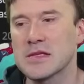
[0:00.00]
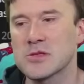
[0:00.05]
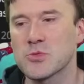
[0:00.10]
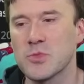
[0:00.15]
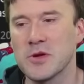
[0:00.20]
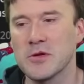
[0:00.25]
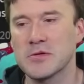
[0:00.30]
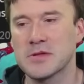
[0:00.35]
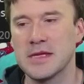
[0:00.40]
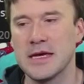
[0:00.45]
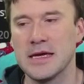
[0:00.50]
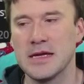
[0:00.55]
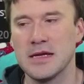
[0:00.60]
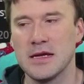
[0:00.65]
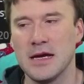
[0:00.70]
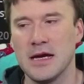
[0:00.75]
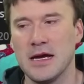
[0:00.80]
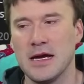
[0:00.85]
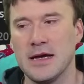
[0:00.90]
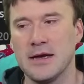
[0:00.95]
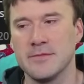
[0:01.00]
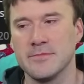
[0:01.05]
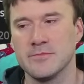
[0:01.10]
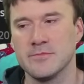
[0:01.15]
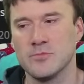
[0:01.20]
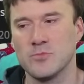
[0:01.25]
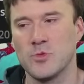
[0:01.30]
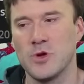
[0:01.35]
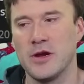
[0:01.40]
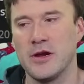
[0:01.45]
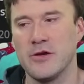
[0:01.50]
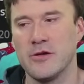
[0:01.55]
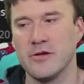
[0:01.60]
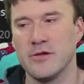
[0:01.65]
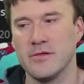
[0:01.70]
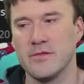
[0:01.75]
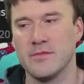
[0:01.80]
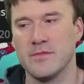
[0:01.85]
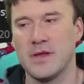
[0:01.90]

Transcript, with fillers: of this weird thing um, where,